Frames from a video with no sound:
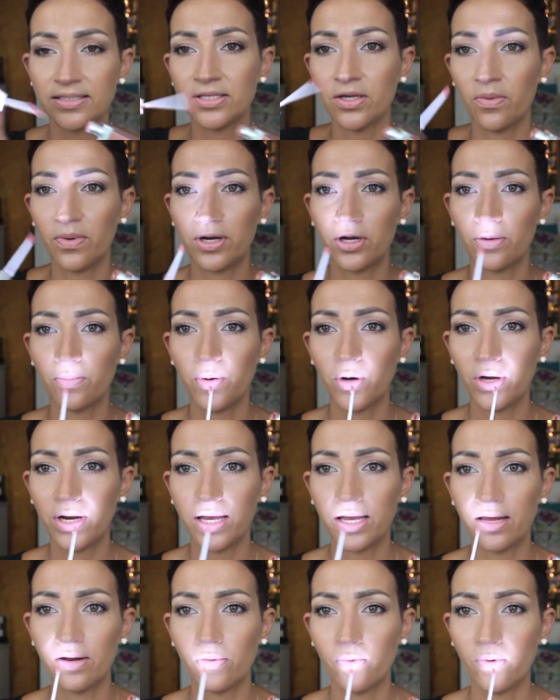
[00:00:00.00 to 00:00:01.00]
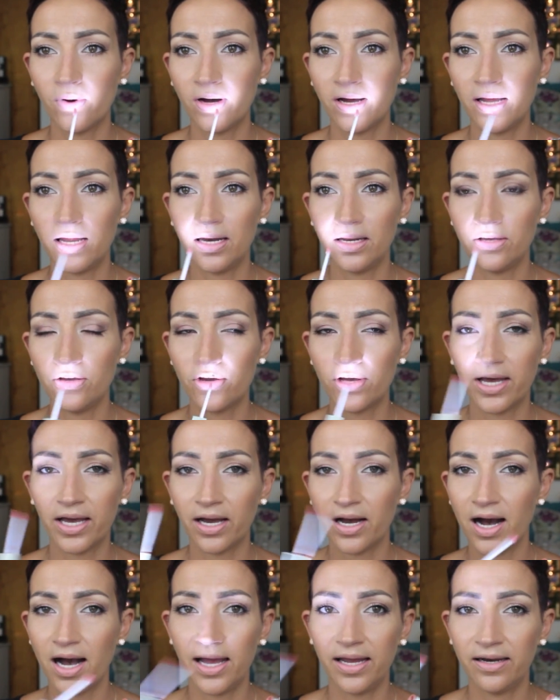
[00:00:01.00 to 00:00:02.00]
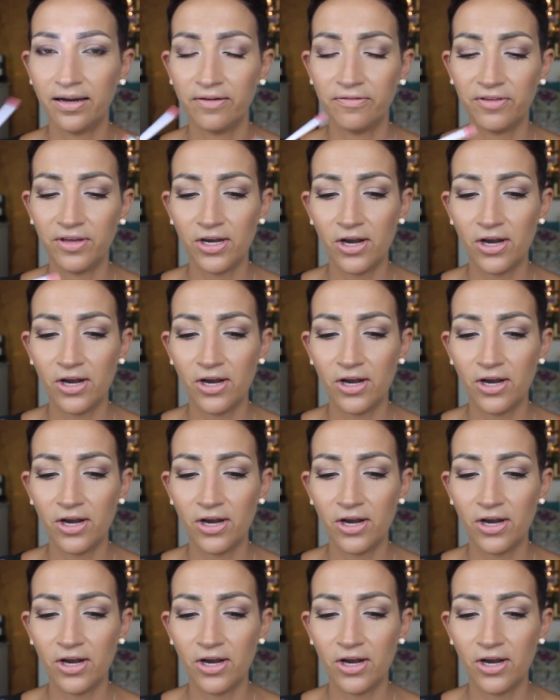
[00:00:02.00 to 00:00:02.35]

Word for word: so when you're putting it on, you can kind of,